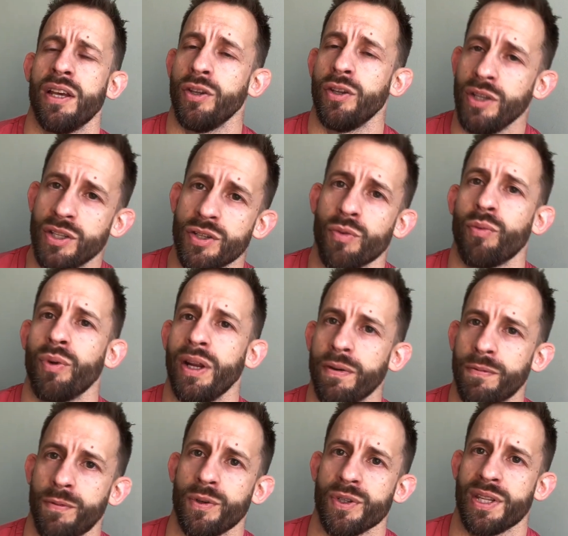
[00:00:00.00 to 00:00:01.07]
You need to
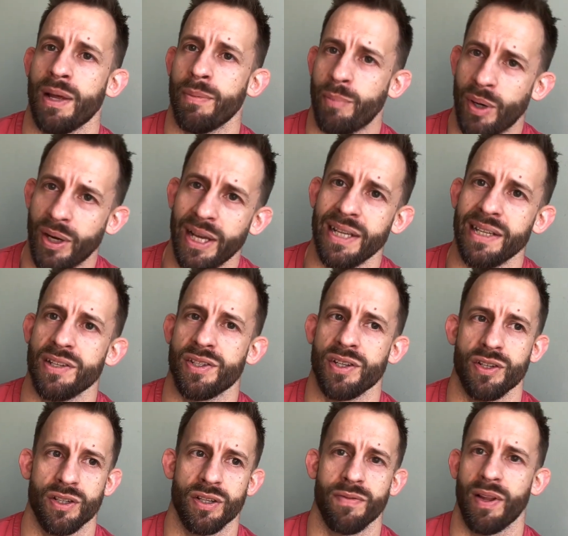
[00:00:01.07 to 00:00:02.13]
reinforce that buying
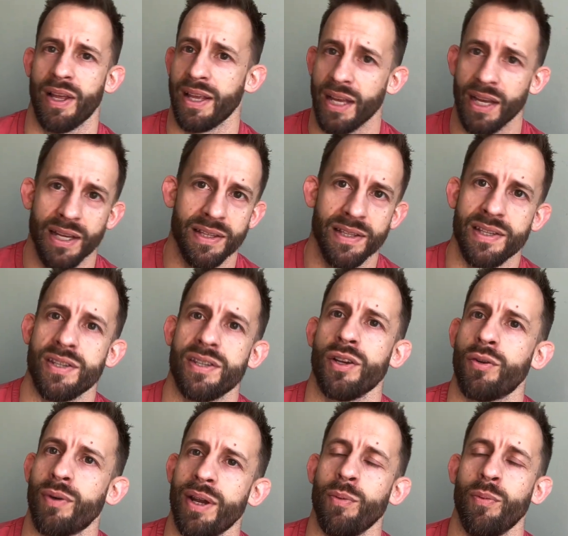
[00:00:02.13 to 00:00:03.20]
decision of like, this is a
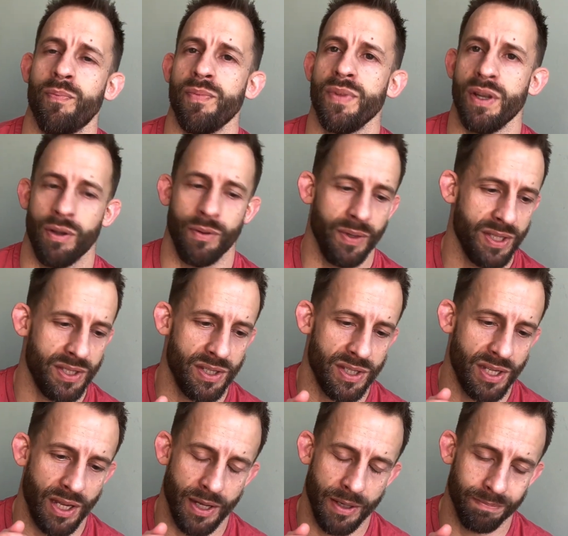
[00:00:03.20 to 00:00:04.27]
great, this is,
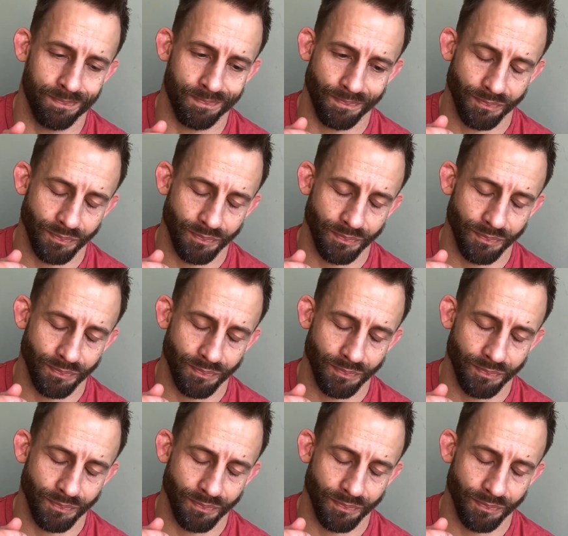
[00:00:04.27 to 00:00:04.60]
our